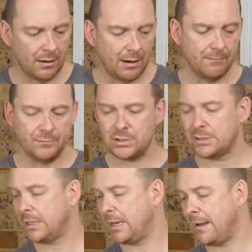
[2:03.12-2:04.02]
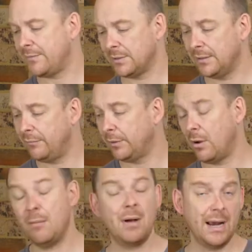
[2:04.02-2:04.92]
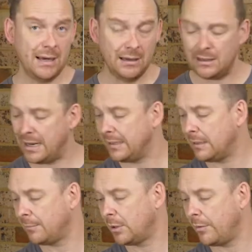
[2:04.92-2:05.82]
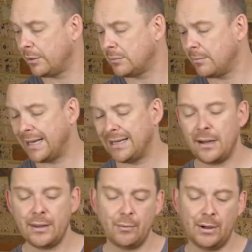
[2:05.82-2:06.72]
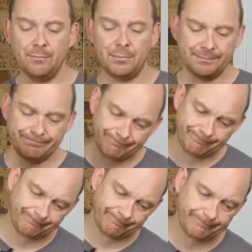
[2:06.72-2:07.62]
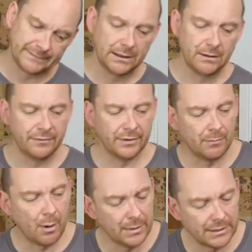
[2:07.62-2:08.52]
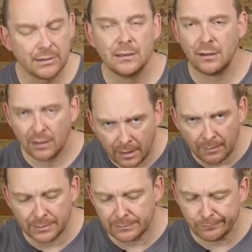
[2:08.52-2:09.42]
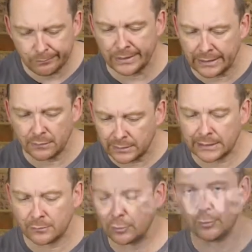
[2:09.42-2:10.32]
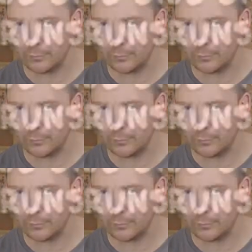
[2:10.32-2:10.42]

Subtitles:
I'm just going to have to live with. I may end up going to make another one, but for the moment, it'll do.